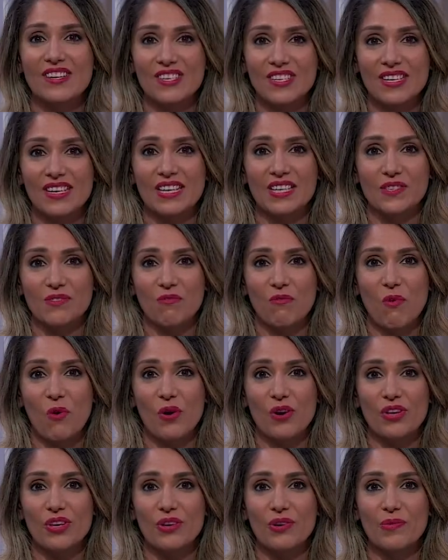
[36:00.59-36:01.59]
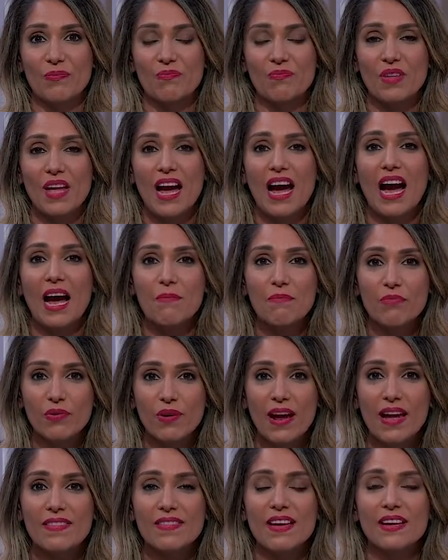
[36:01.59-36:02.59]
is for you. I
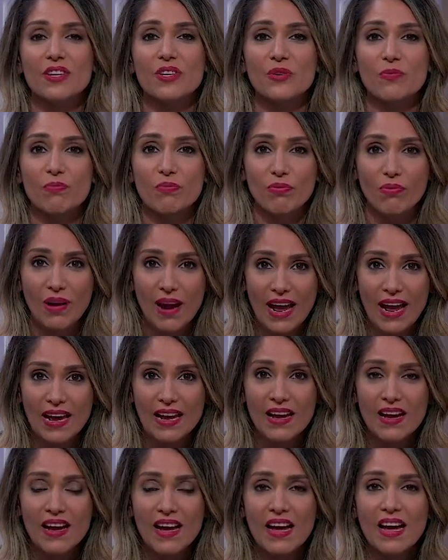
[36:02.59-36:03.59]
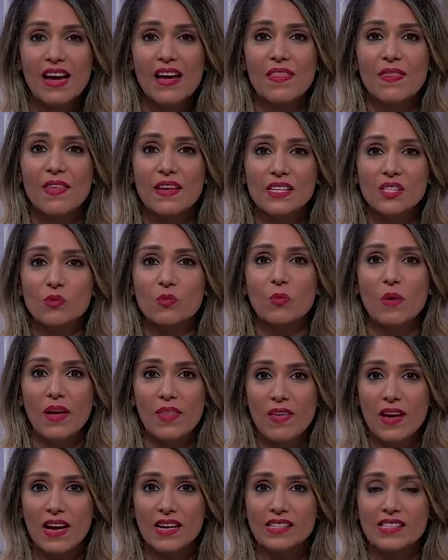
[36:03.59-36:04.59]
pray that you pray this with
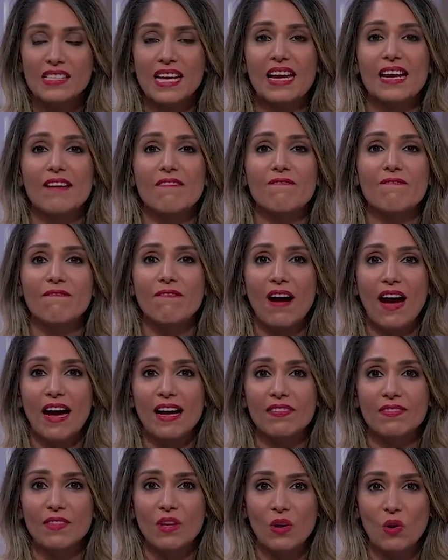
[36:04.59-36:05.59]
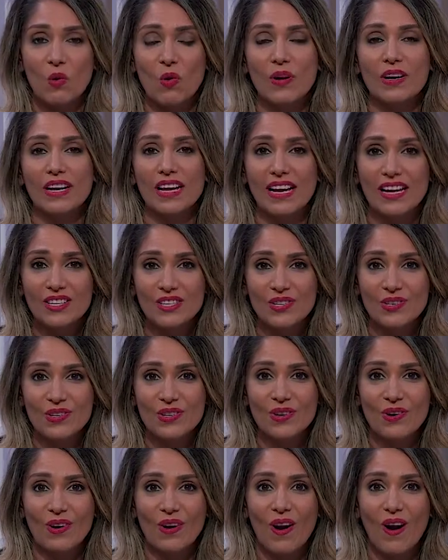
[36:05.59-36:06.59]
us and invite the Lord into
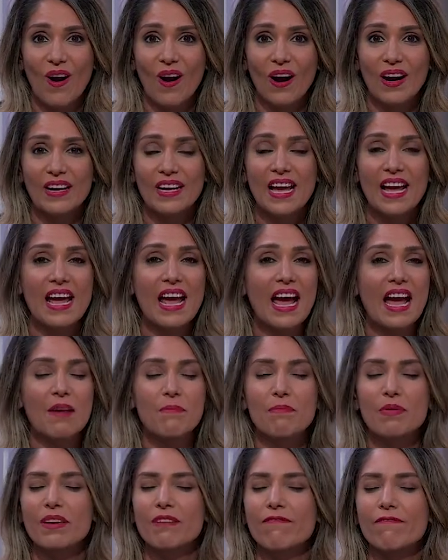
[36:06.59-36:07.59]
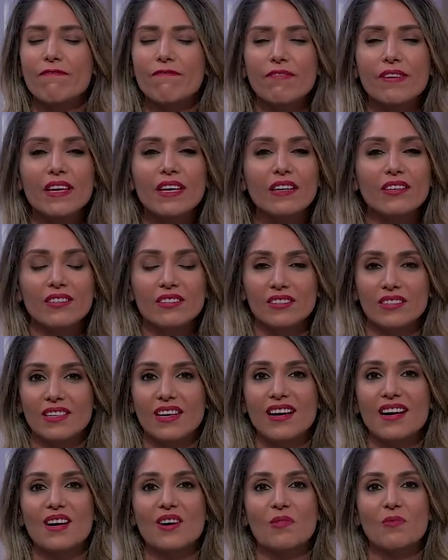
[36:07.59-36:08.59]
your heart and be filled
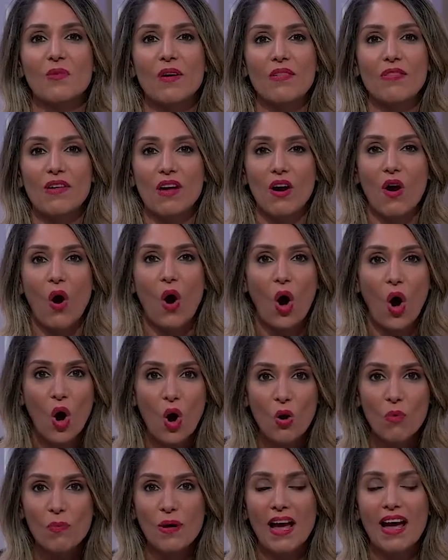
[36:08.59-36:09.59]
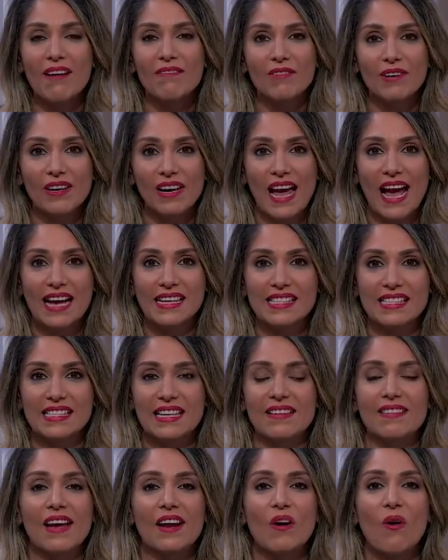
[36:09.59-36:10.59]
with hope everlasting
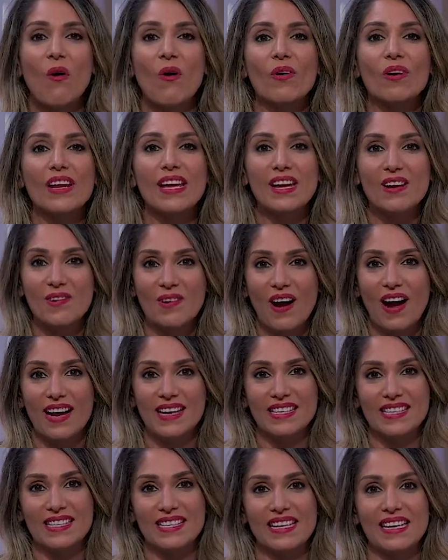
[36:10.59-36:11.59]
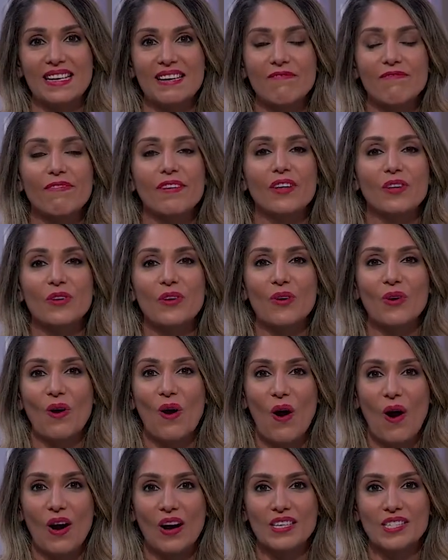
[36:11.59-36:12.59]
that only Christ can fill your
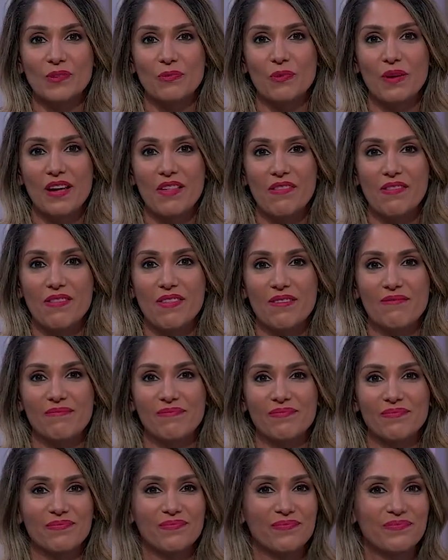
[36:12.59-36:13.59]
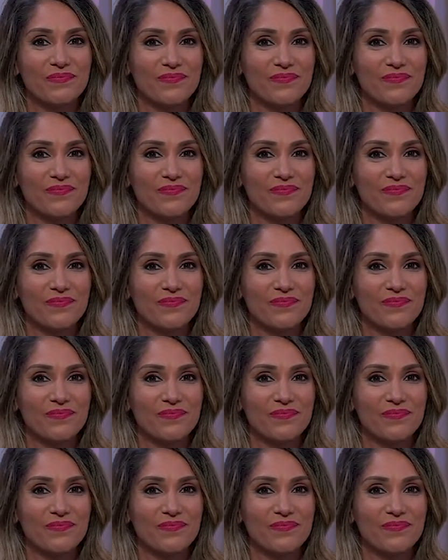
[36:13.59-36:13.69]
hearts with. Yes.